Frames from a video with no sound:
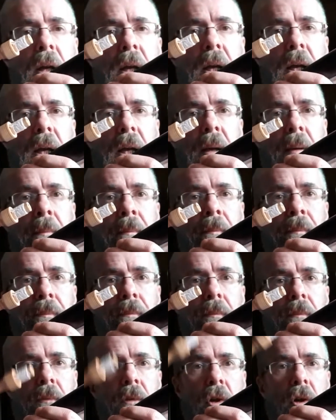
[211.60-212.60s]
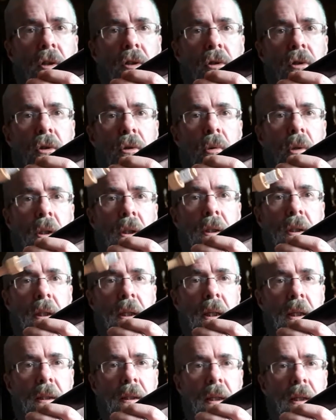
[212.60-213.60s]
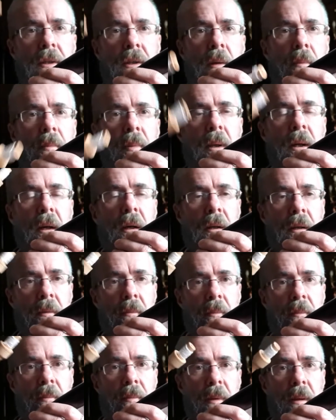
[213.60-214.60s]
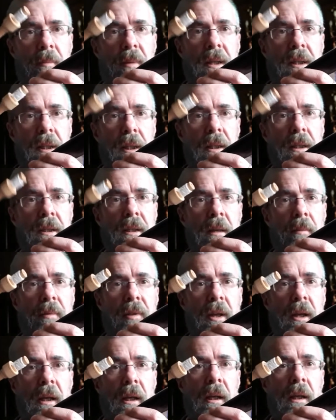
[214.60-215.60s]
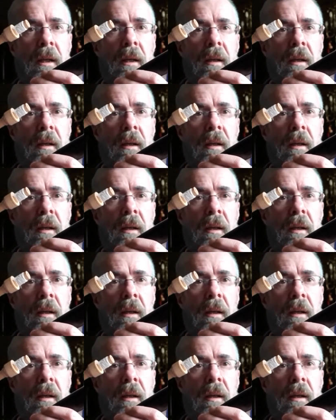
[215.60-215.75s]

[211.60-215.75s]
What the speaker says: Not as good quality, etc. But basically the same thing.